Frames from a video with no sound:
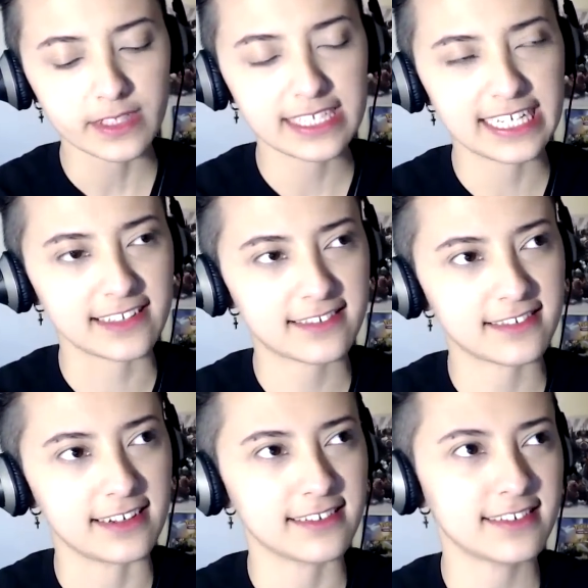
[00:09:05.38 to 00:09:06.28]

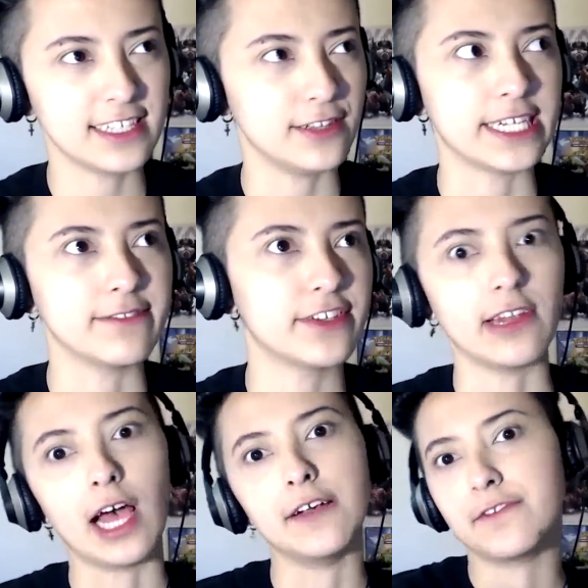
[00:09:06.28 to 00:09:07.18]
it's like, it'll give its
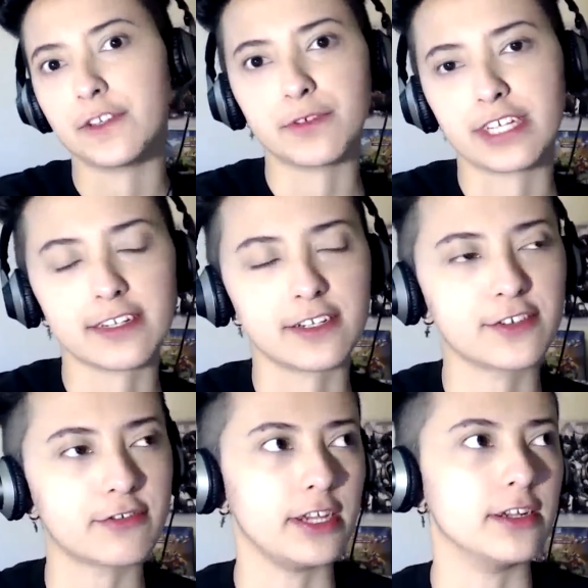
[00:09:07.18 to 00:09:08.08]
life to protect its
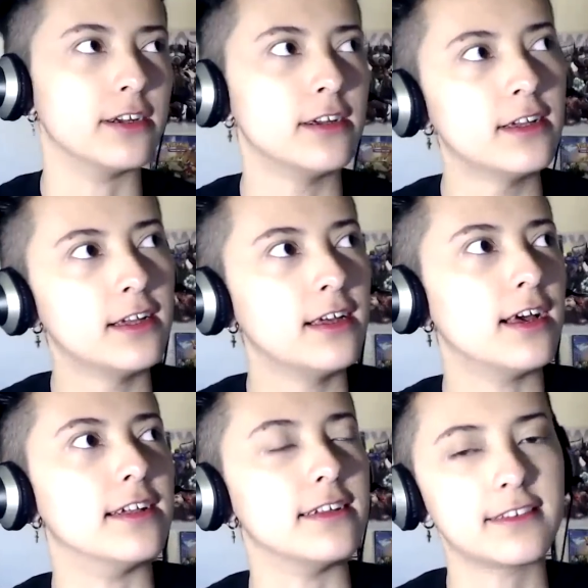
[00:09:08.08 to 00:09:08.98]
trainer,
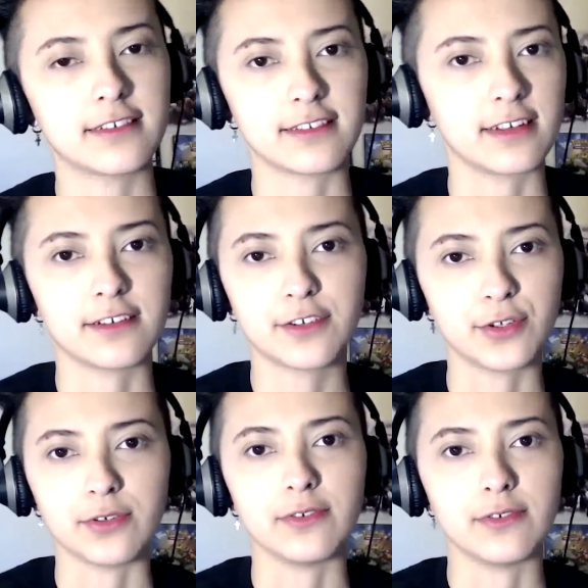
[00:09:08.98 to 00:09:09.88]
and it's just like
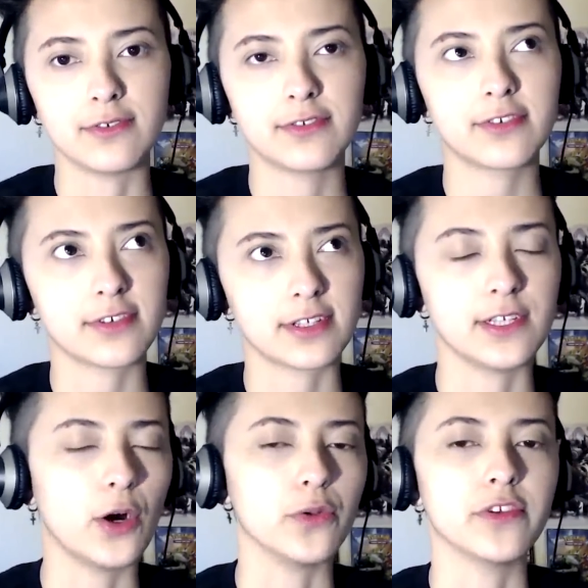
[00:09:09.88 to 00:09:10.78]
cool. It's just like
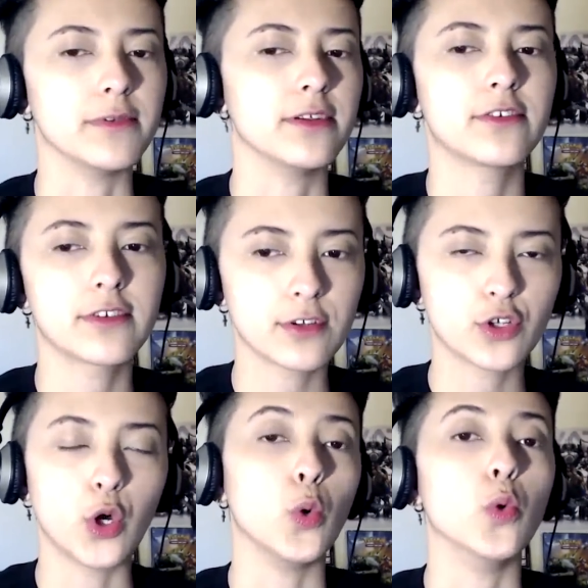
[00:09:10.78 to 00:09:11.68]
the ultimate
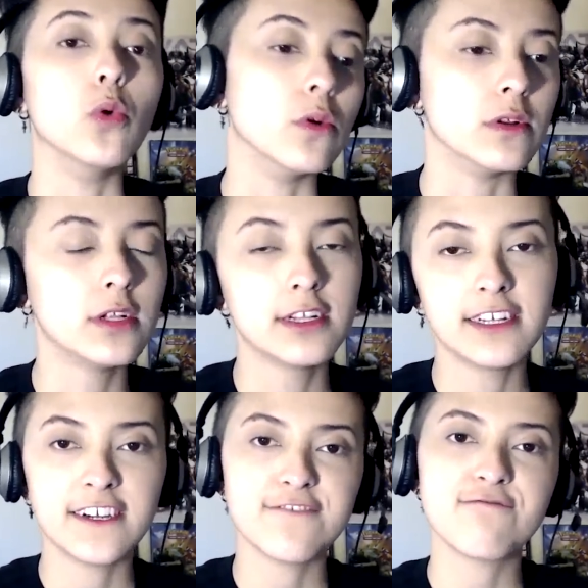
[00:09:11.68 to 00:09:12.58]
cool
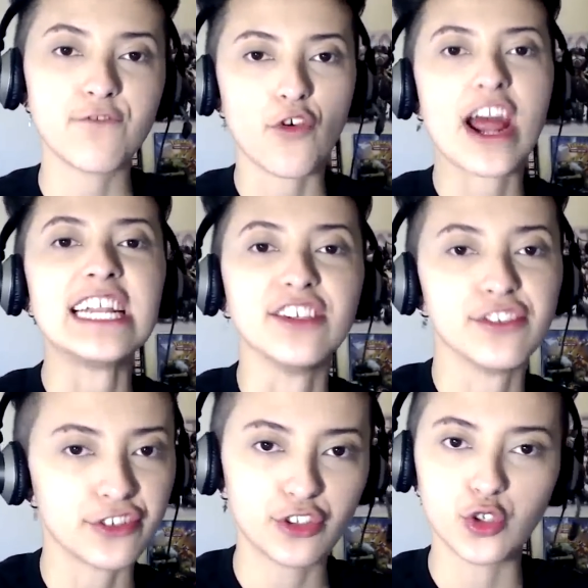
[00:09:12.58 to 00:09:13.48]

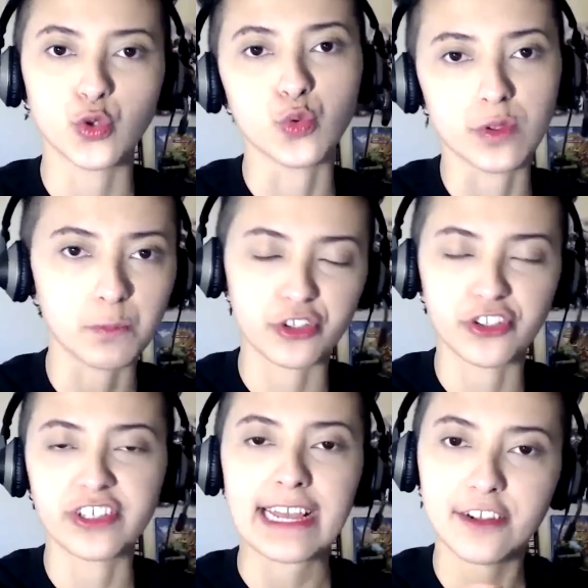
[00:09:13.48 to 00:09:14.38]
friend, cool,
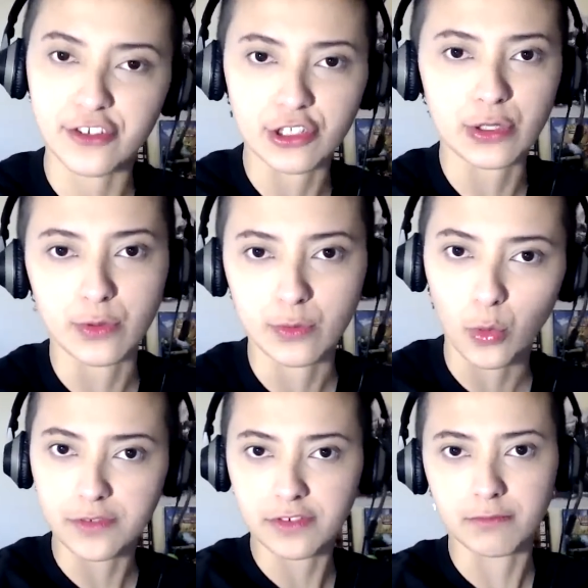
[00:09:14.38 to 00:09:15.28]
protect you,
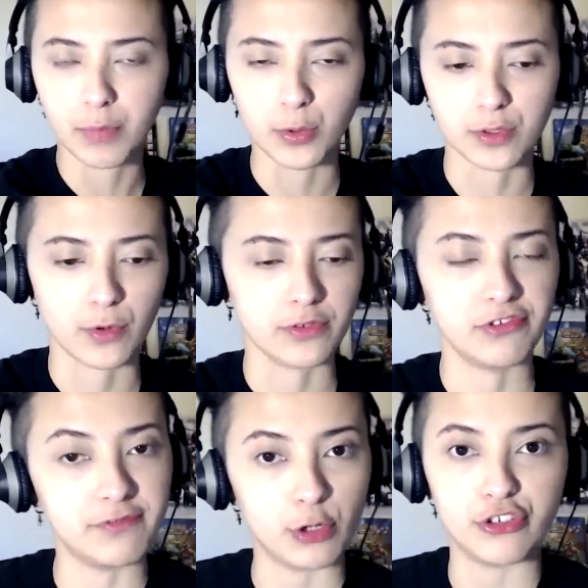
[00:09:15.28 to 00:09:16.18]
awesome Pokemon,
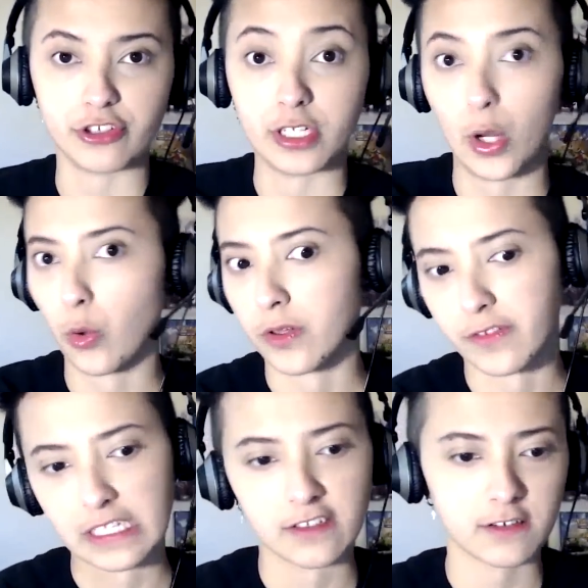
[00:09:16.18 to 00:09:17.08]
devotion,
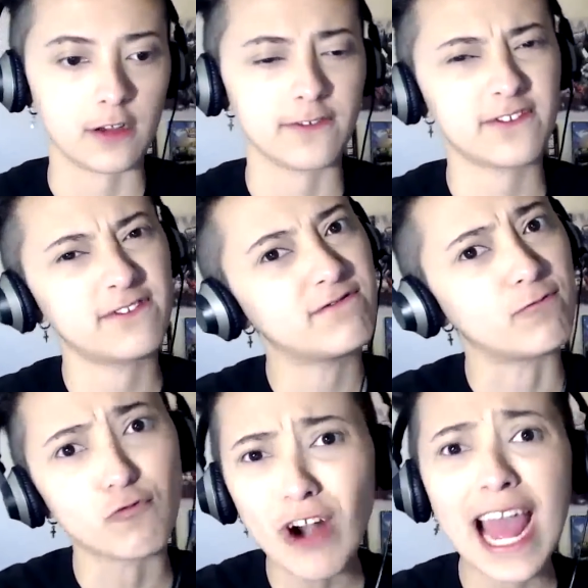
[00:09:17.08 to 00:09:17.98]
loyalty stuff.
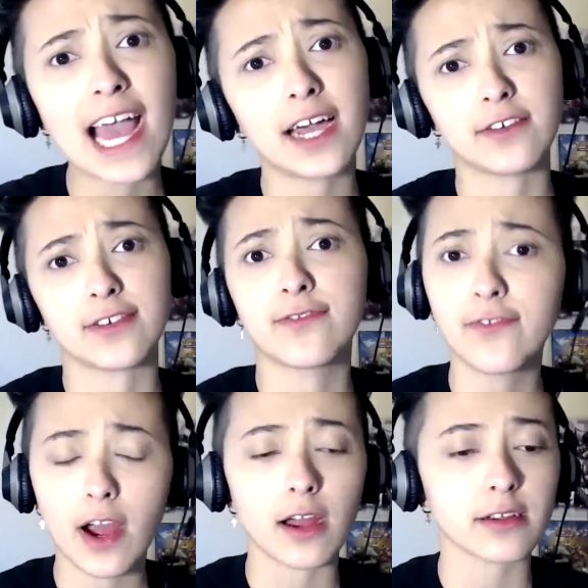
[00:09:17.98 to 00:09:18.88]
Rad as
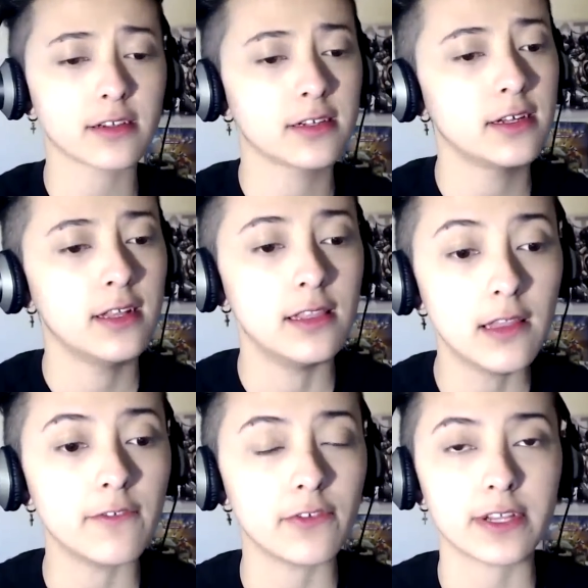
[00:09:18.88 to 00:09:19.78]
fuck!
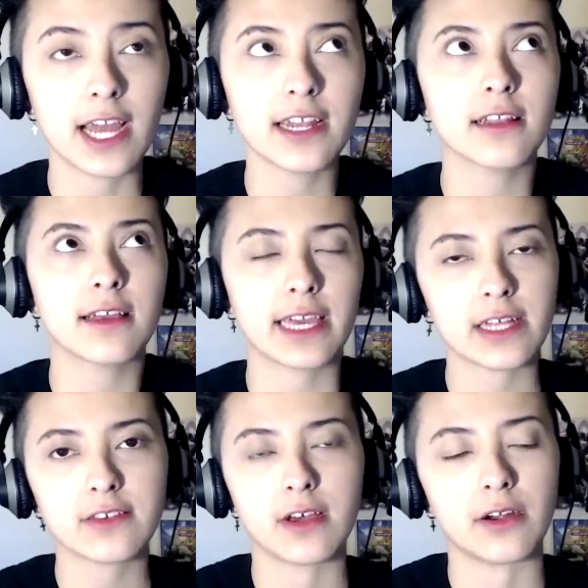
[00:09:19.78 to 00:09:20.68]
Love it. And it like
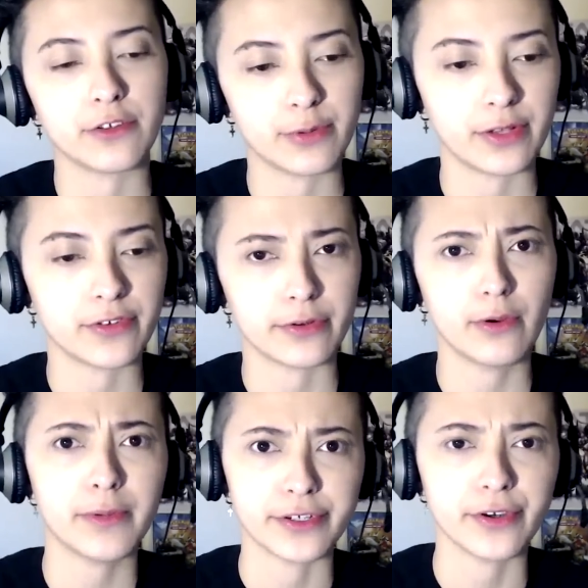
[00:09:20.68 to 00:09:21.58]
hits hard as well, so
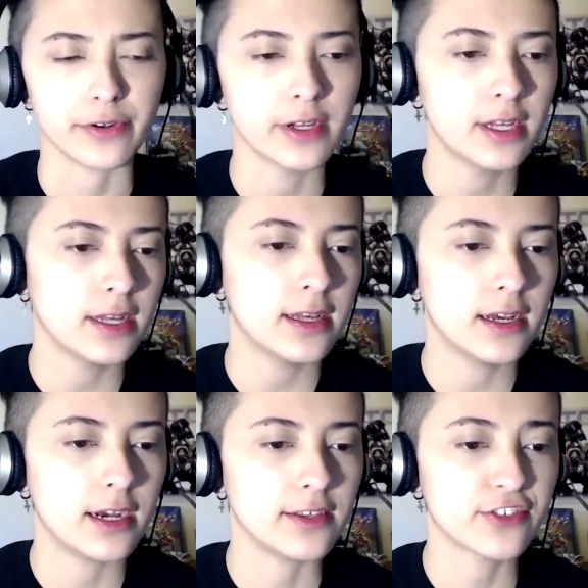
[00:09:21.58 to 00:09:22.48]
oh my god.
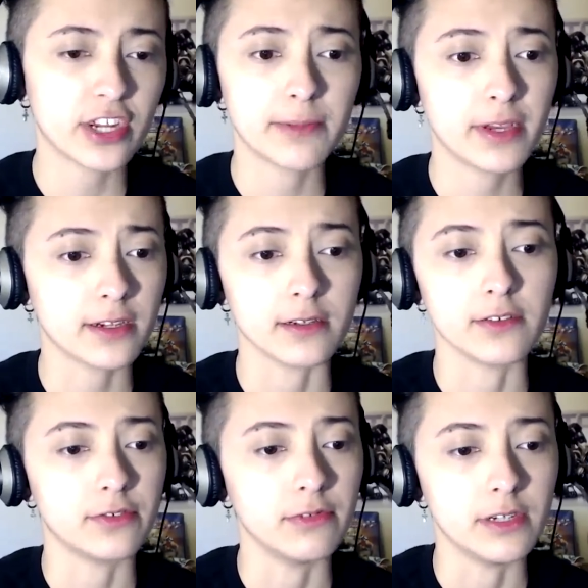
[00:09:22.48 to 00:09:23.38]
The shiny Mega
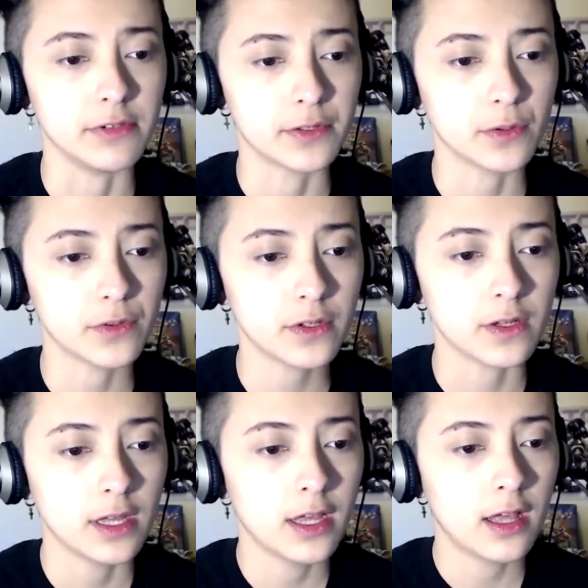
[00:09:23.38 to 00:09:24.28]
is really cool too.
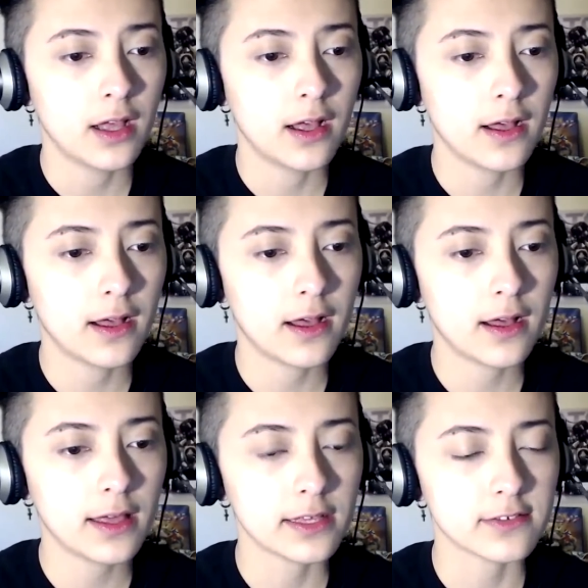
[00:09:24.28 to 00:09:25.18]

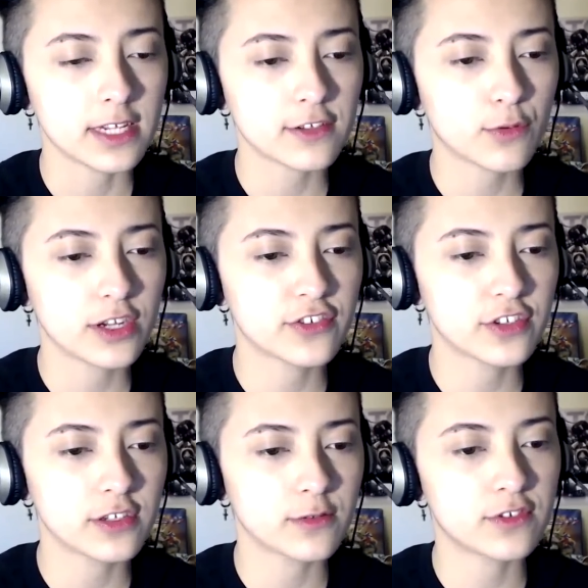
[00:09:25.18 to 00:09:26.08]
Yes, next
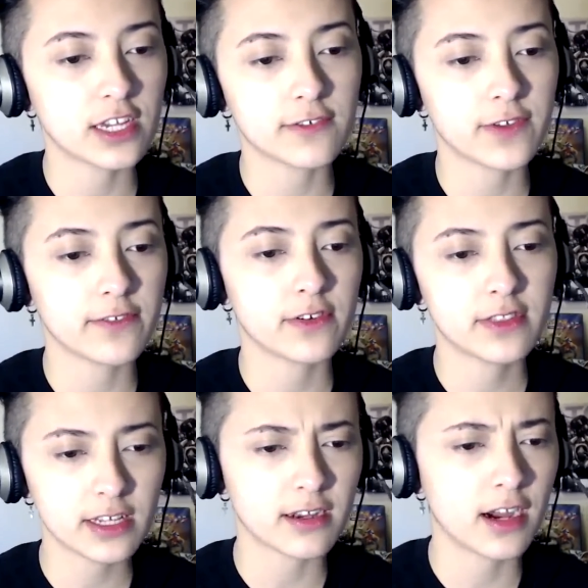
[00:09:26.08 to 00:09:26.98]
question. Second favourite, I
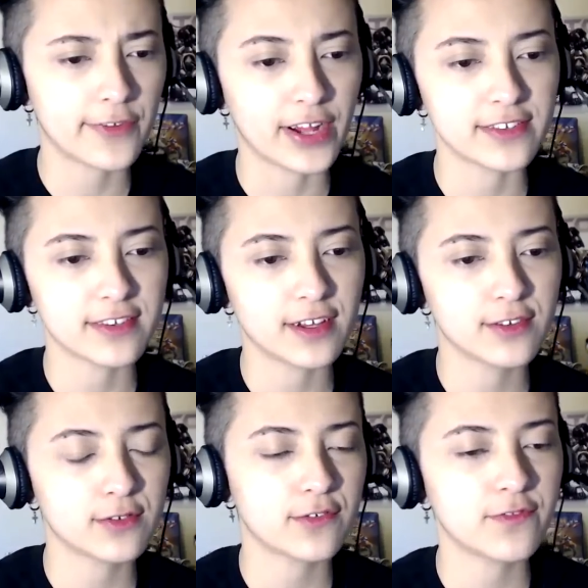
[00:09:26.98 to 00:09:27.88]
think I kind of answered
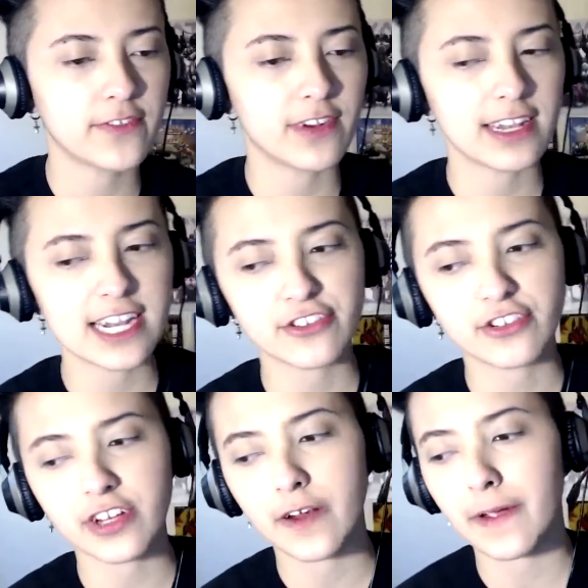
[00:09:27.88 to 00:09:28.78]
those. What's your favourite
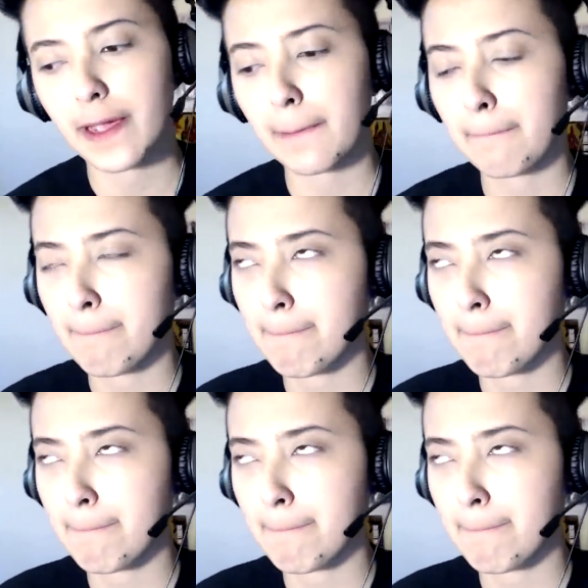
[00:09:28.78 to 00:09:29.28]
legendary?